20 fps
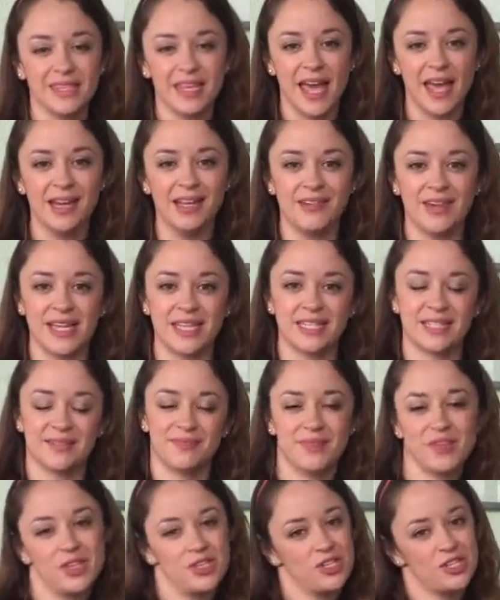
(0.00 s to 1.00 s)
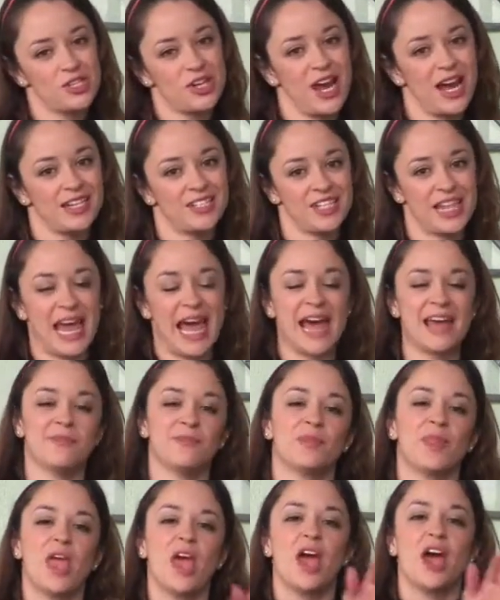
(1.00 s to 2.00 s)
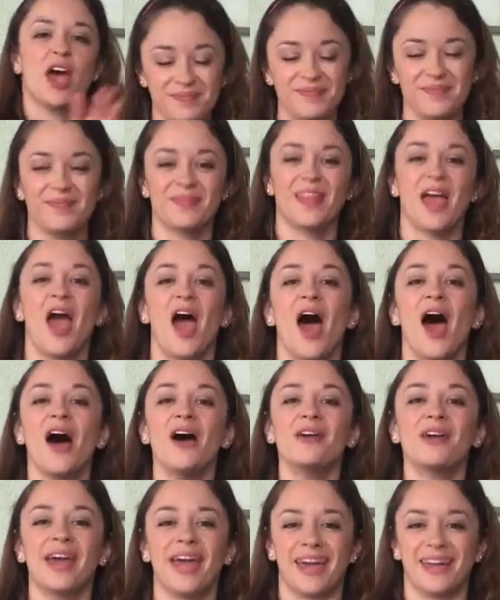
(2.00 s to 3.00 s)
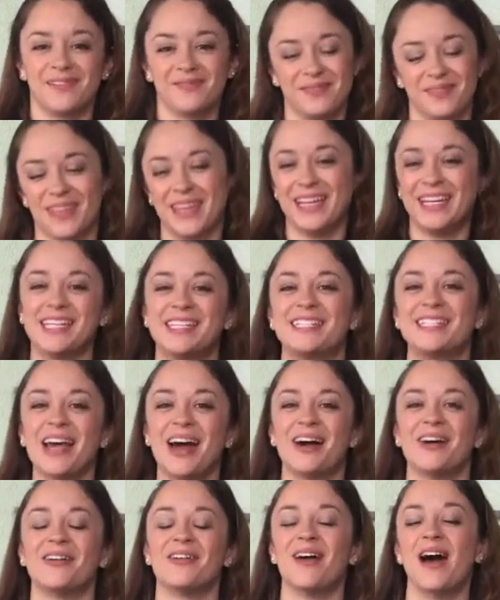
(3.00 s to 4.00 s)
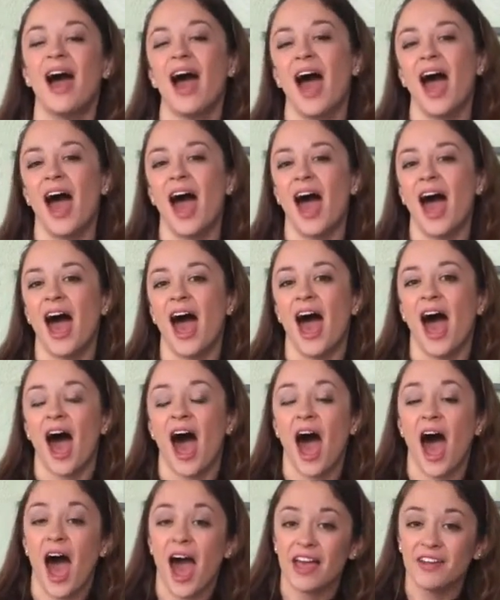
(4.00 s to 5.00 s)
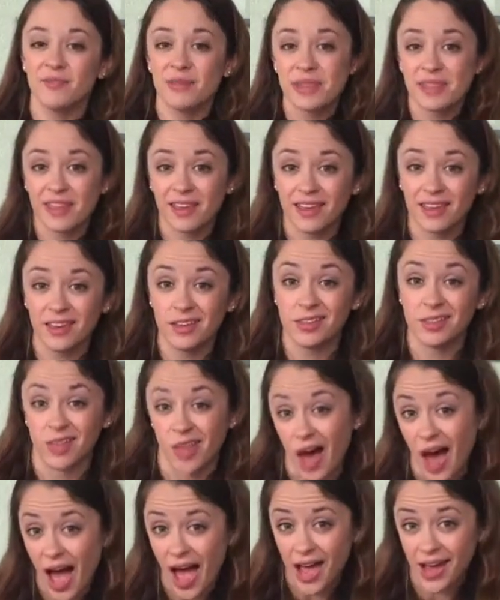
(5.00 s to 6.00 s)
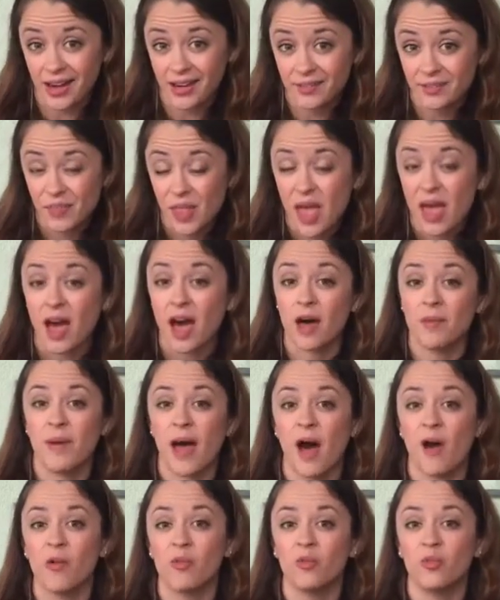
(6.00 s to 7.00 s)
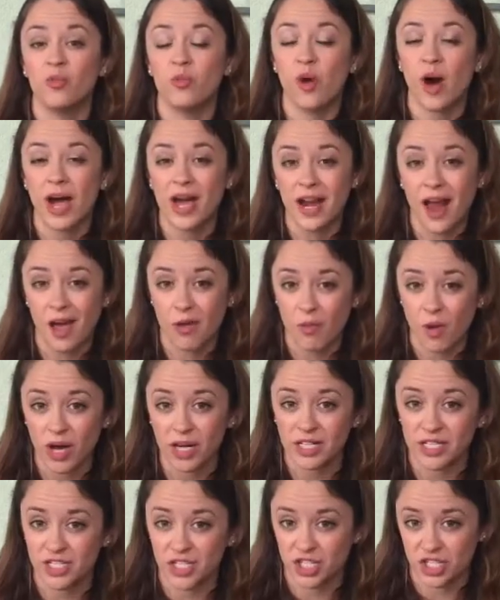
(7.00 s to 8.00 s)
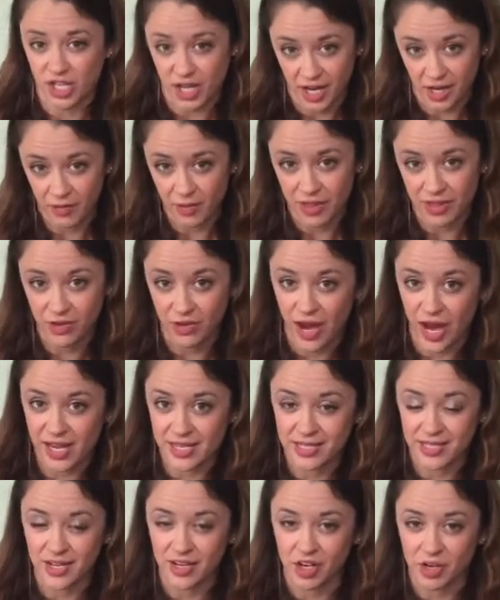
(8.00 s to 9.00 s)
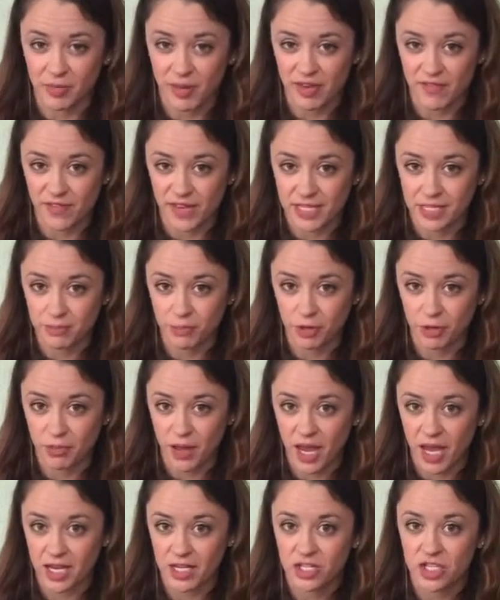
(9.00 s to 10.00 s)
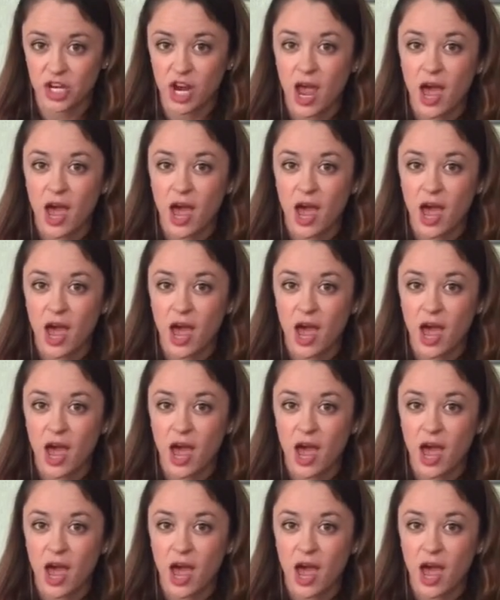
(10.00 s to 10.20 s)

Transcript: Anyways, scratch that. Okay, so I've been thinking a lot about what I wanted to share with you guys here on my Facebook page.